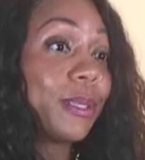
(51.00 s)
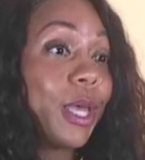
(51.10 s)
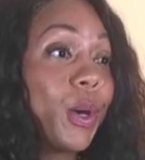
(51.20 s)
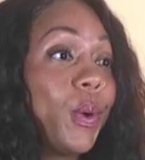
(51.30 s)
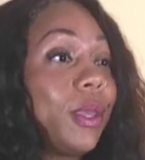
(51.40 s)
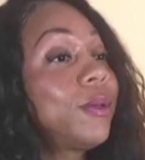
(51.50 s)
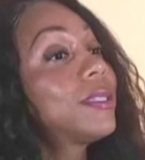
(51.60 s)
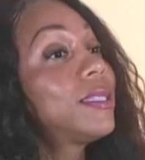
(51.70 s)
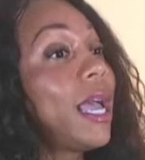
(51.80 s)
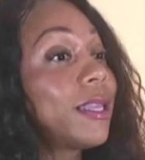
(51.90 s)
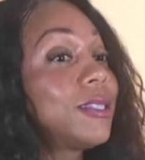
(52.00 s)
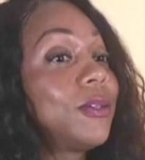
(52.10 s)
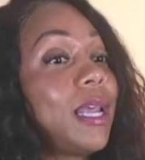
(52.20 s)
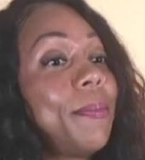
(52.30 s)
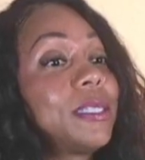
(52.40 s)
below, and you can snag this
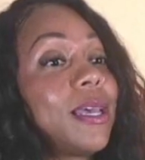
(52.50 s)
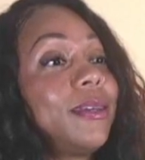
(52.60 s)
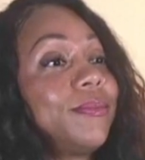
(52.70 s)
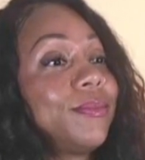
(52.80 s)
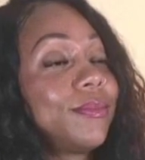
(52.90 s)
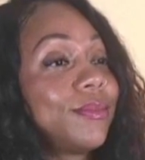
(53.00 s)
on Amazon.